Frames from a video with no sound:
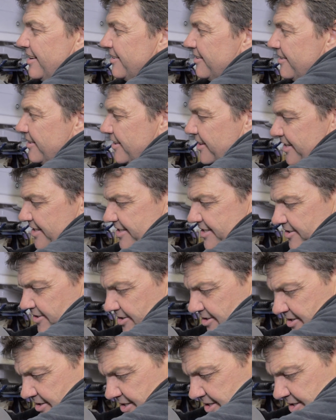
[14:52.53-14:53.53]
Right, it's not.
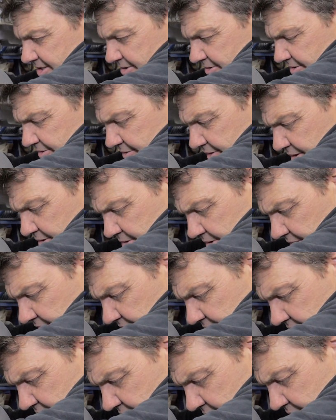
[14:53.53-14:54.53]
It feels like
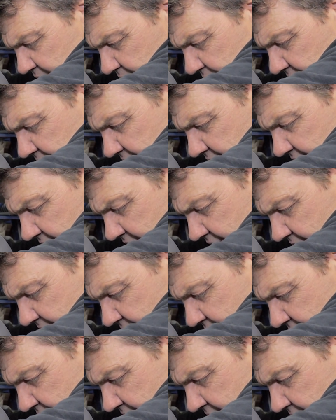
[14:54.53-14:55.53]
it's cross-threading.
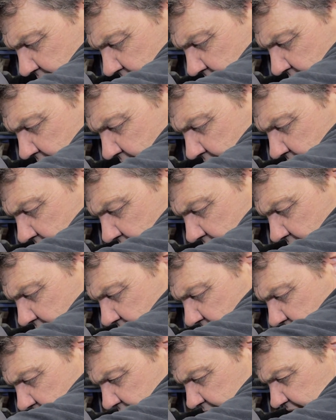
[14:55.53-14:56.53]

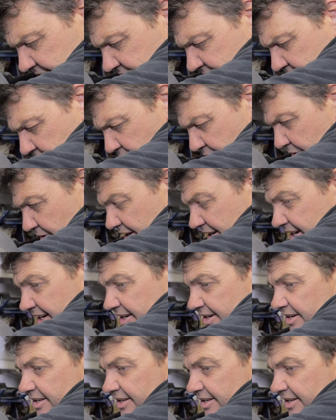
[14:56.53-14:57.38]
It's angry threading.